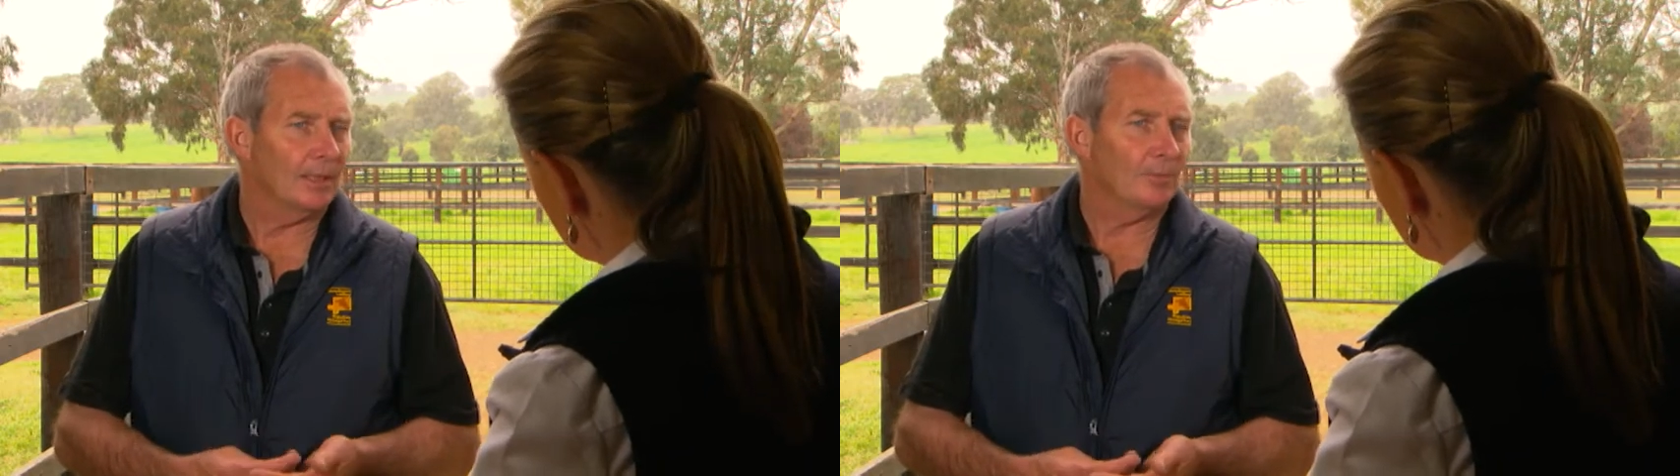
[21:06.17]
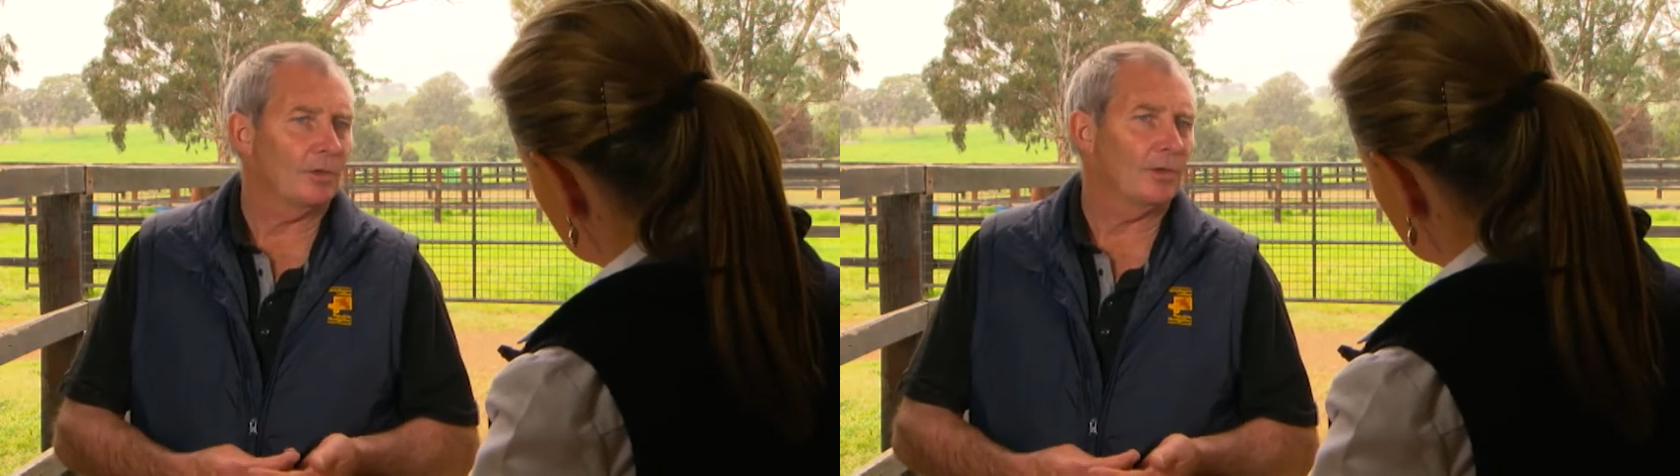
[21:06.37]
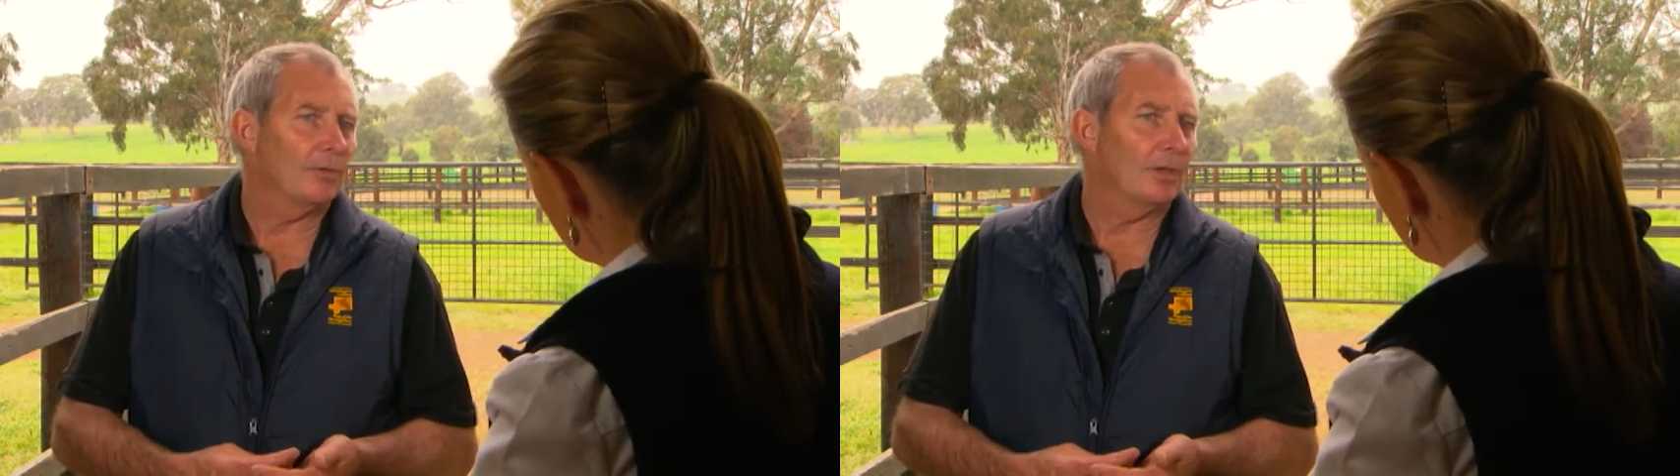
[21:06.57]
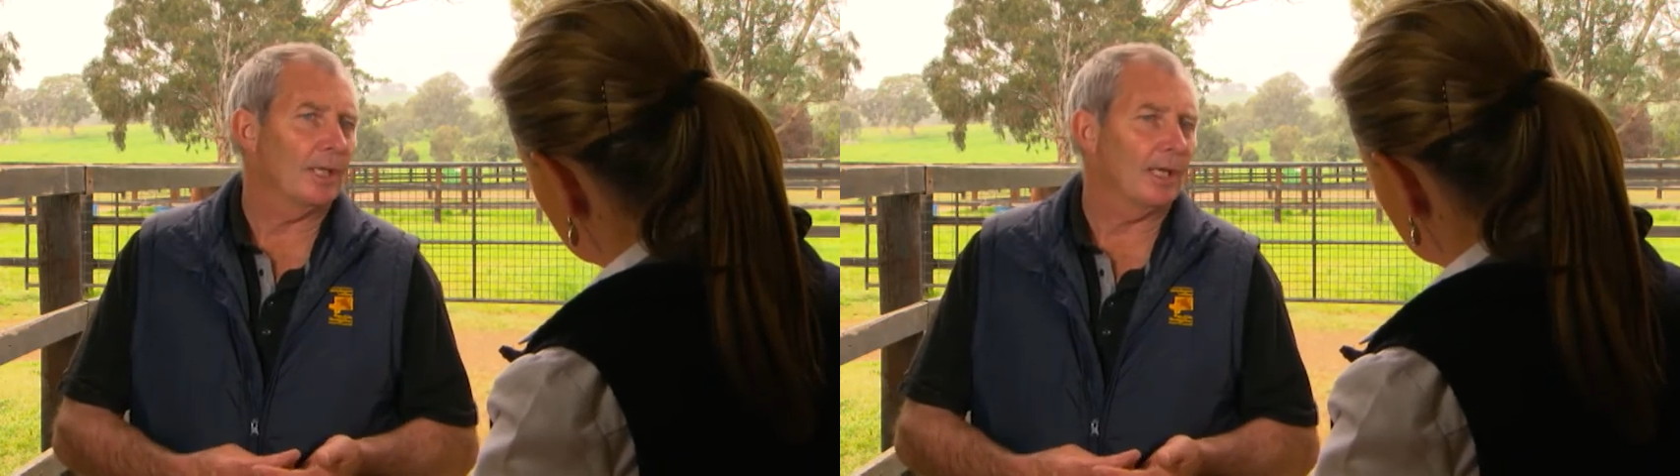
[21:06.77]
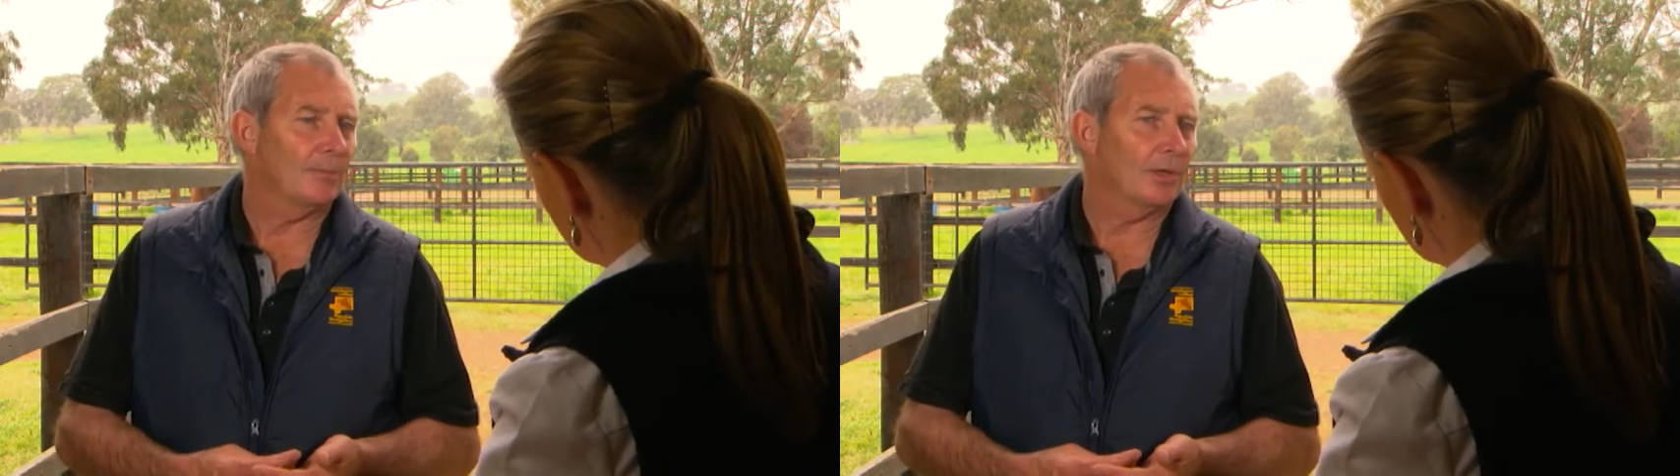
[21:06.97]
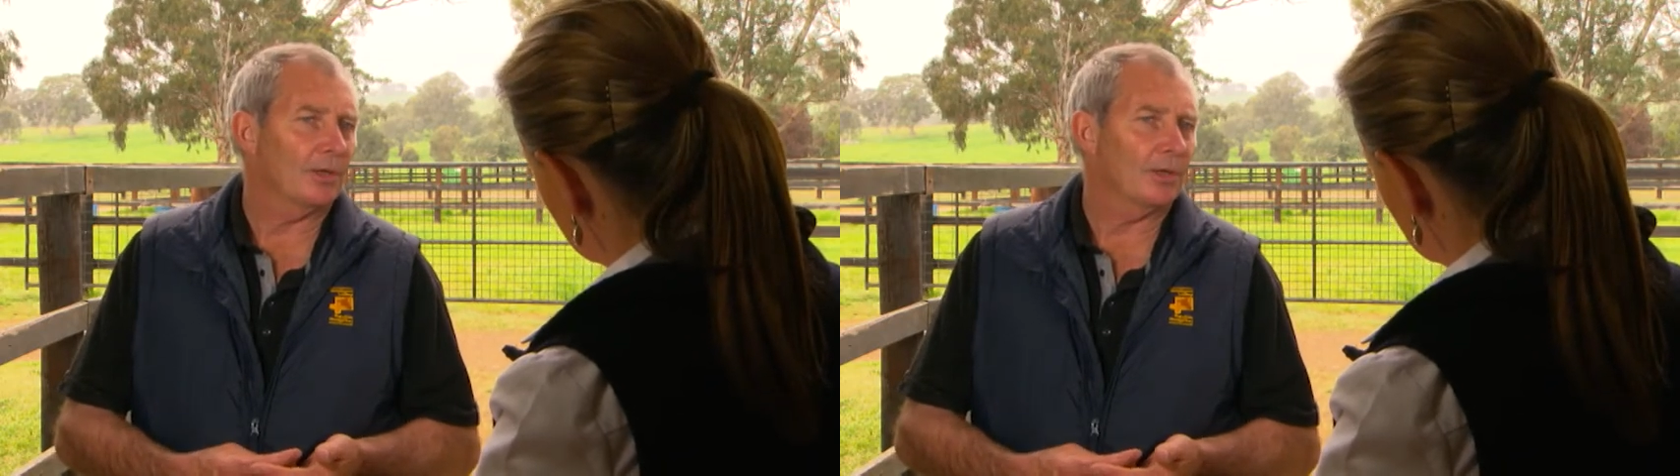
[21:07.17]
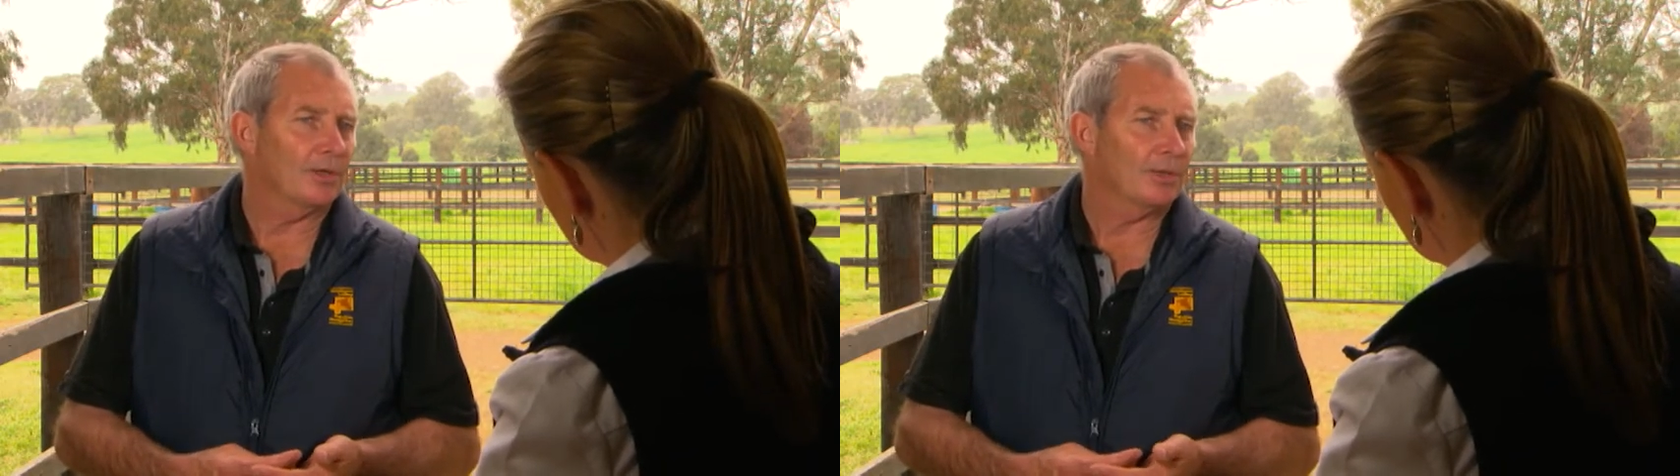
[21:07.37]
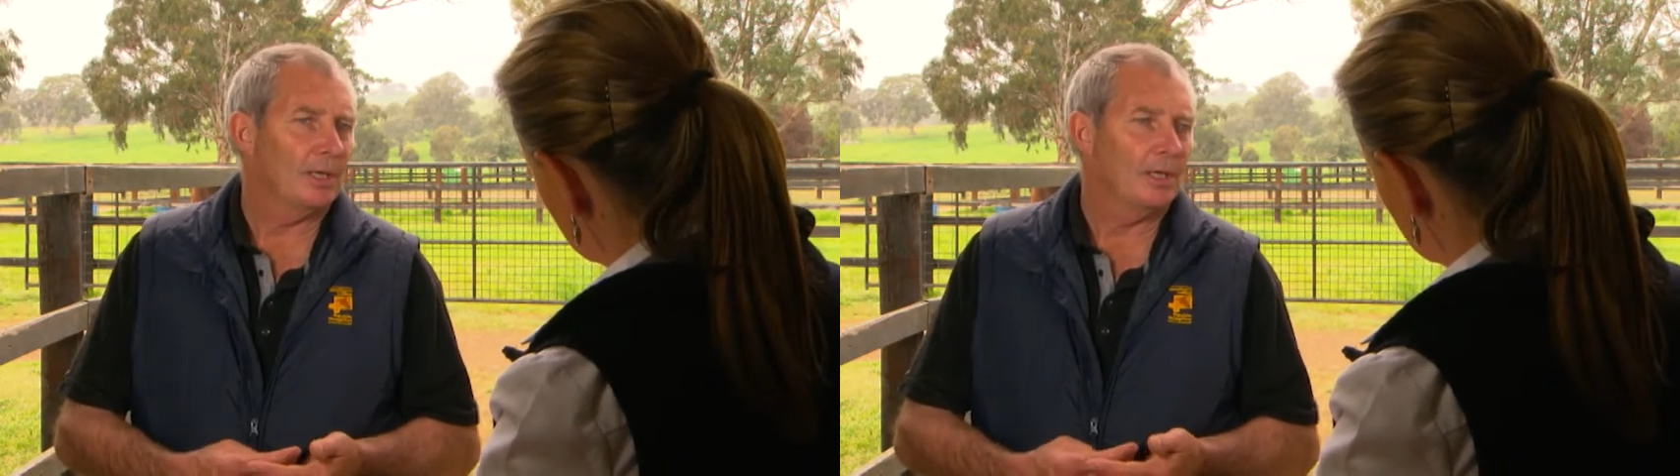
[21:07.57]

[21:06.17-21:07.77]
and we're doing that because